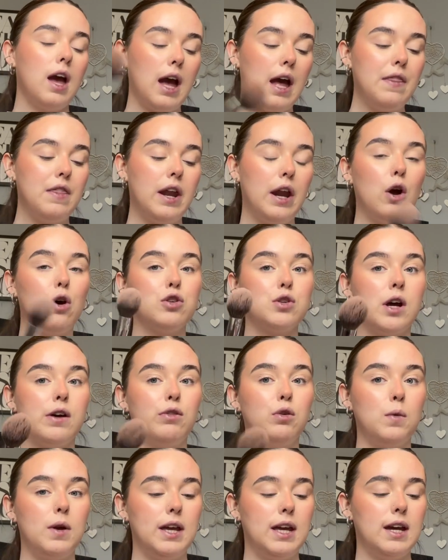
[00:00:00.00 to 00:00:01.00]
and then I also have The
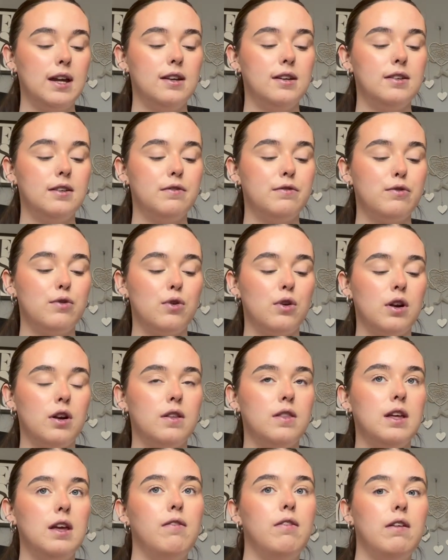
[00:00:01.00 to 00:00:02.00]
Weeknd for
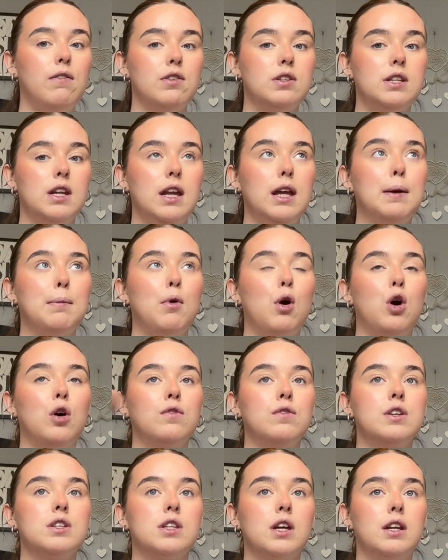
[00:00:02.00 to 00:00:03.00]
the Aviva Stadium on
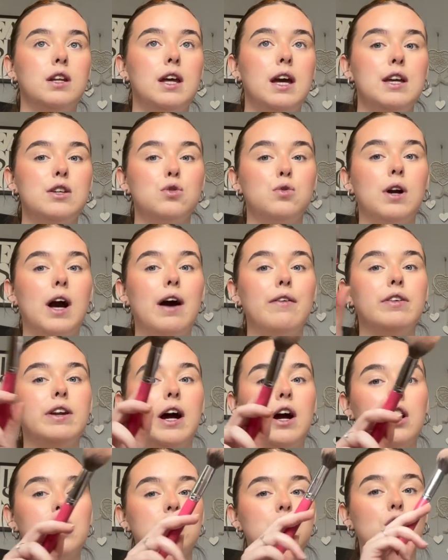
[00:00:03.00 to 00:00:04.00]
the Sunday. So Calvin
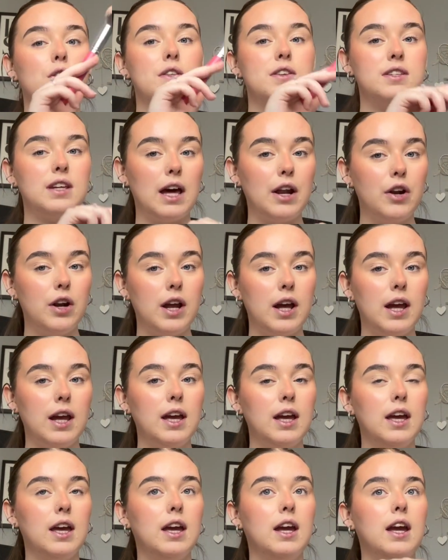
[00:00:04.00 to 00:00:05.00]
Harris is on the Saturday,
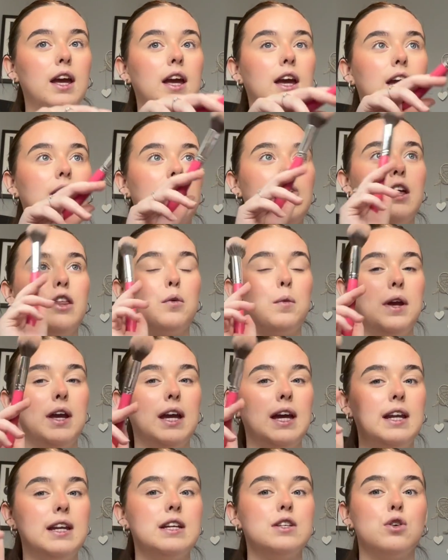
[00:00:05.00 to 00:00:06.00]
The
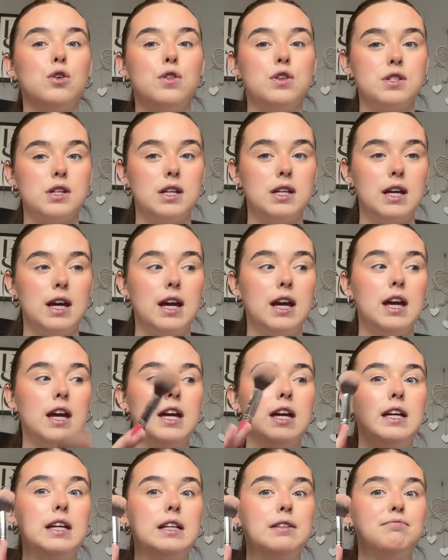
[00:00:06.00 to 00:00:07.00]
Weeknd is on the Sunday.
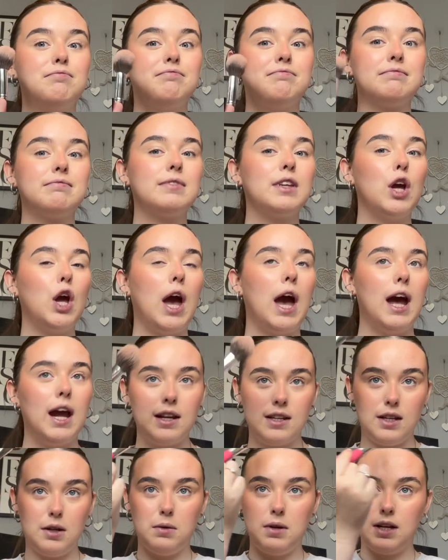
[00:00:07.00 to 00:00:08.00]

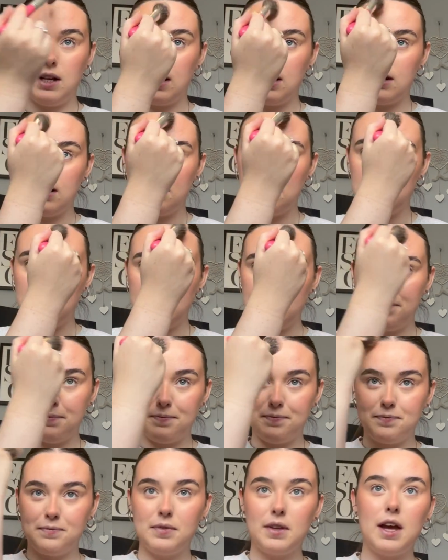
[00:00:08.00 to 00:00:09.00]
Hectic weekend, but
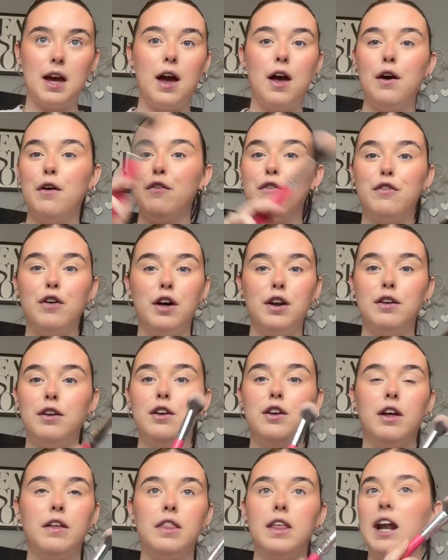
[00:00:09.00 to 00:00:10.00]
fun
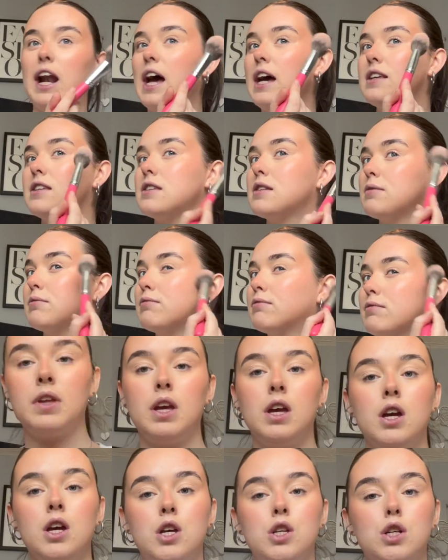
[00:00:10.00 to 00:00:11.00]
nonetheless.
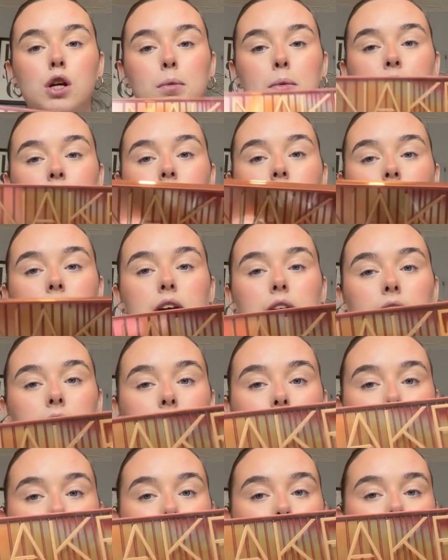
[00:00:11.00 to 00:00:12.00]
So I'm using the Naked
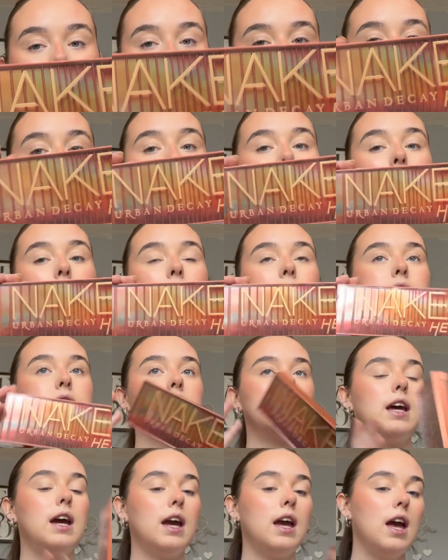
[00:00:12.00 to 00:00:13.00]
Heat palette for my eyes
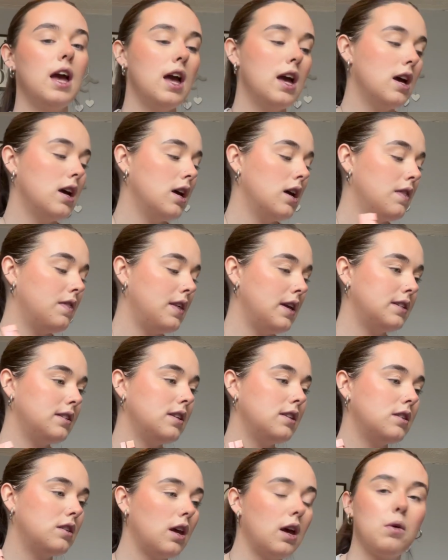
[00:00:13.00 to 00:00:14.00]
today. This
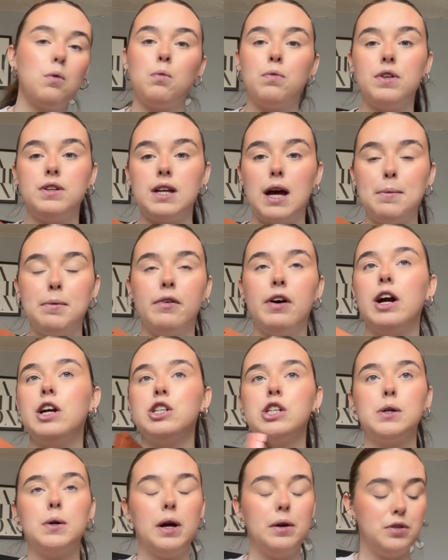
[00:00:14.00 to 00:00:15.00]
is the type of
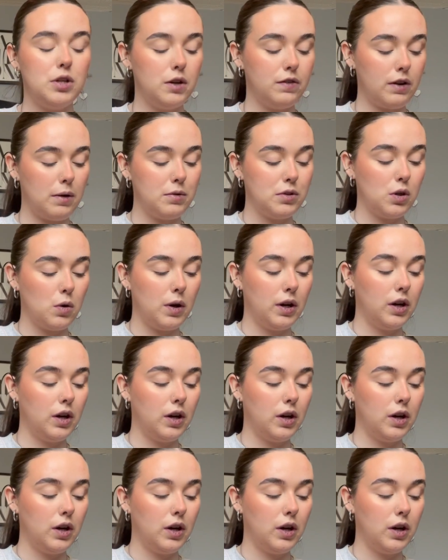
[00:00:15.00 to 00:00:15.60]
eyeshadow I would do if I was going